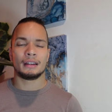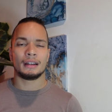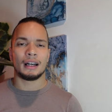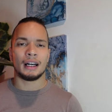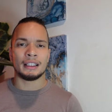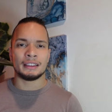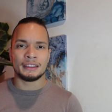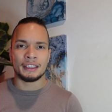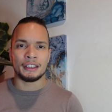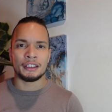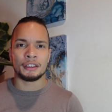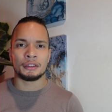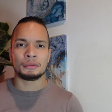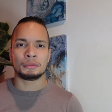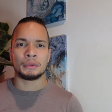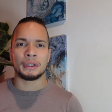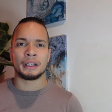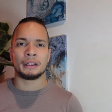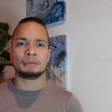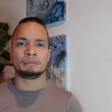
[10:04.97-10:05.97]
A dinner
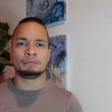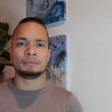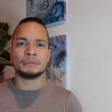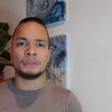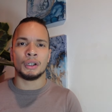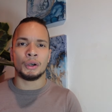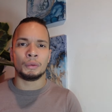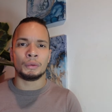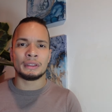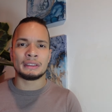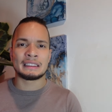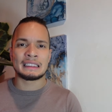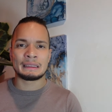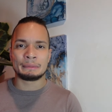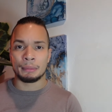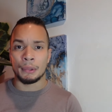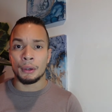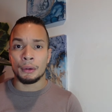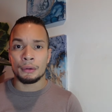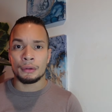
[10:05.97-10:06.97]
where no one
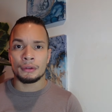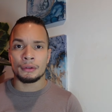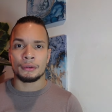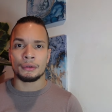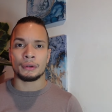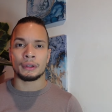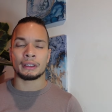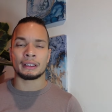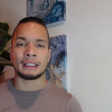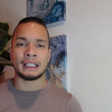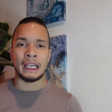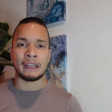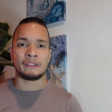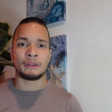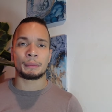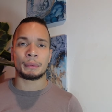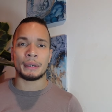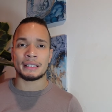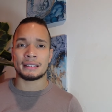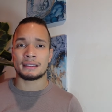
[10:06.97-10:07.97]
spoke or gave
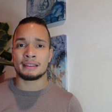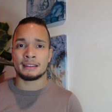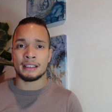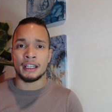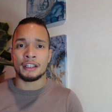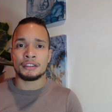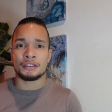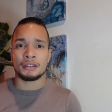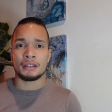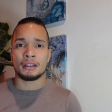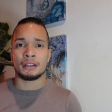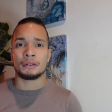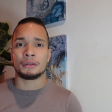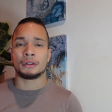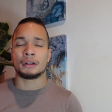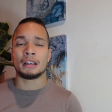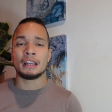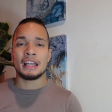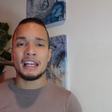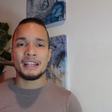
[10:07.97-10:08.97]
a presentation or